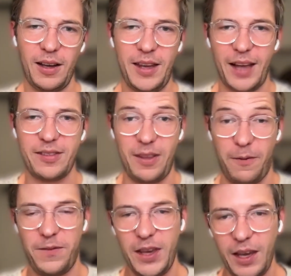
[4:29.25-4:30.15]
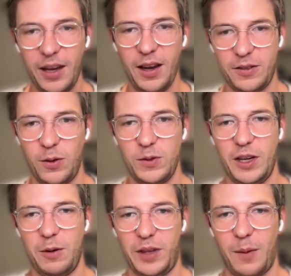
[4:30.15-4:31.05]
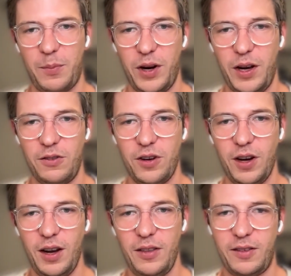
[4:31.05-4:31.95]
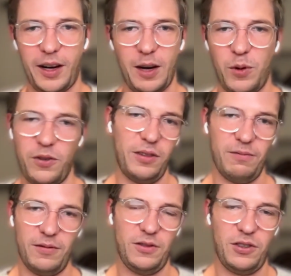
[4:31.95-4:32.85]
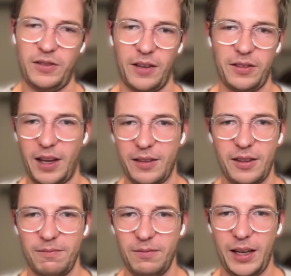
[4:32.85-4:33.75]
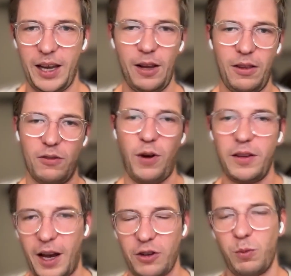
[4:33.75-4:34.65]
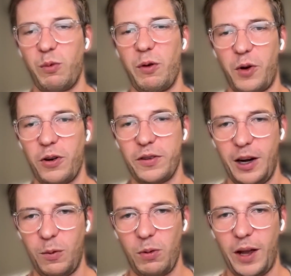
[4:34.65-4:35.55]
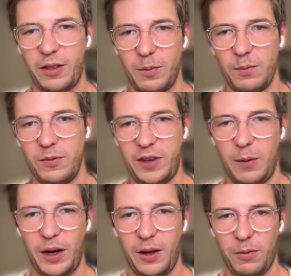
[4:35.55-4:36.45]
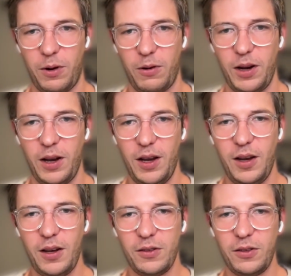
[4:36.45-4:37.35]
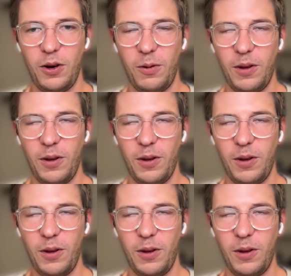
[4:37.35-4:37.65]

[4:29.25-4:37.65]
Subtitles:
gets the fee associated with that bridge. The second person just doesn't get to like the transaction will revert and it won't let them send money through. So